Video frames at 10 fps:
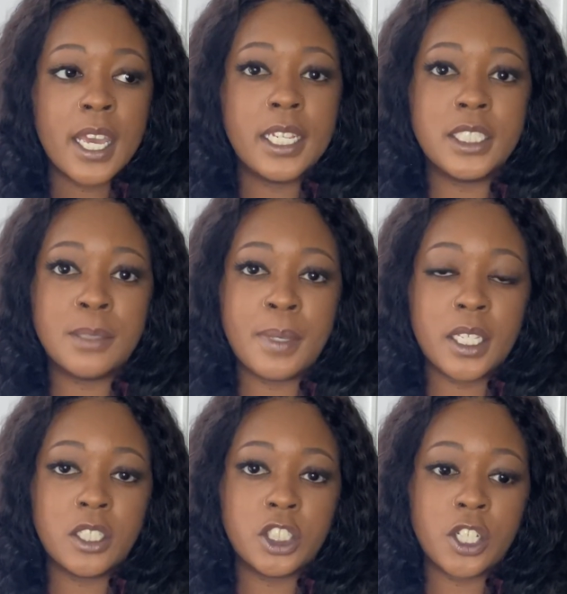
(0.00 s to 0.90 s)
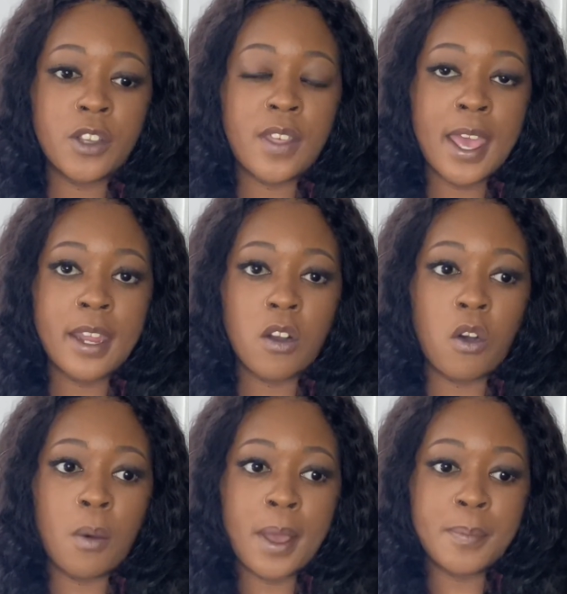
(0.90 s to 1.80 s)
and just making sure that
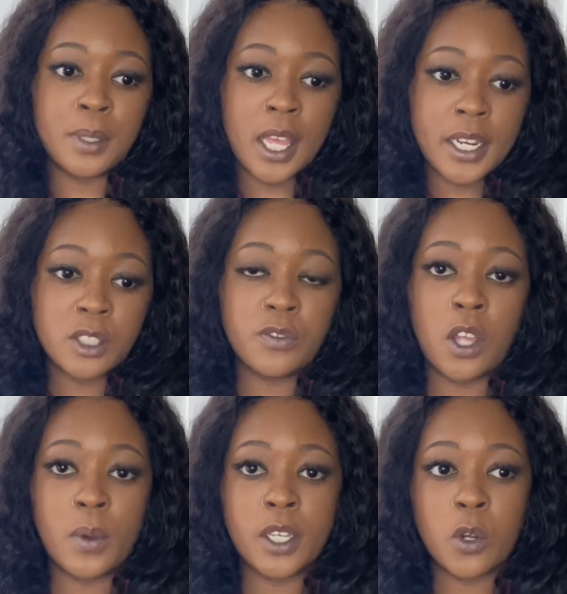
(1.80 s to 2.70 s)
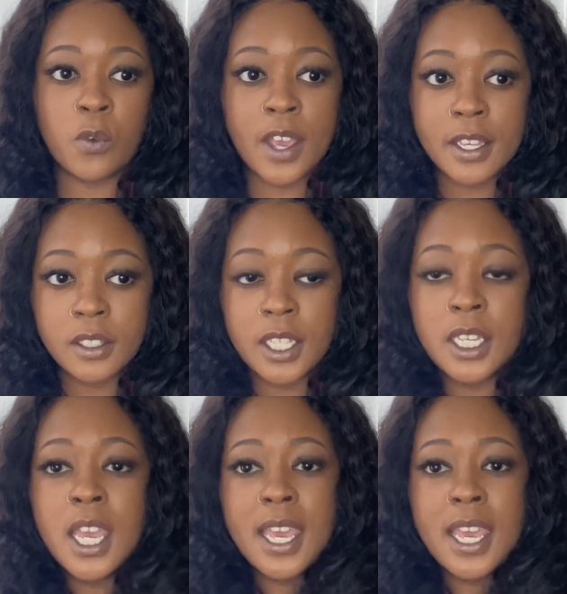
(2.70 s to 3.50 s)
all my blood is flowing correctly